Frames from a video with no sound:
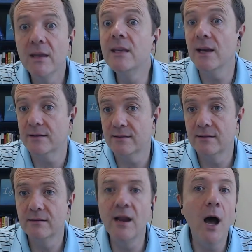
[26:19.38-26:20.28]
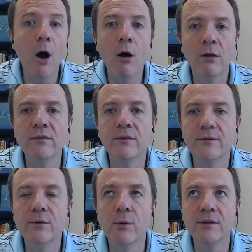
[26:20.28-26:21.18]
Yes. Not all
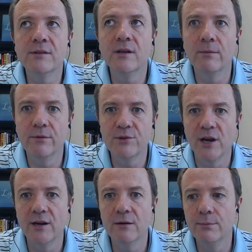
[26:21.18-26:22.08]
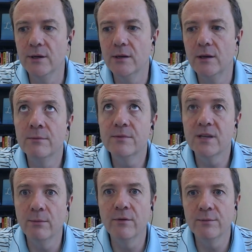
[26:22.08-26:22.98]
of the ones come from China, but
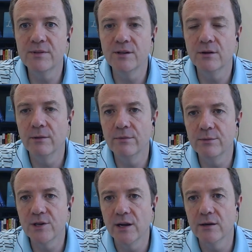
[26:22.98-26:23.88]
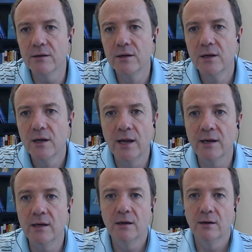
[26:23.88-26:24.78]
some of them still come from China.
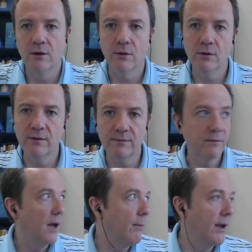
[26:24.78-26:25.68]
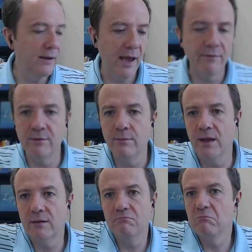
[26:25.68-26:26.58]
And, okay. you know, if, I might have them
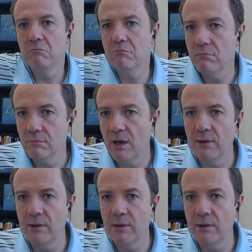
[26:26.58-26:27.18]
make maybe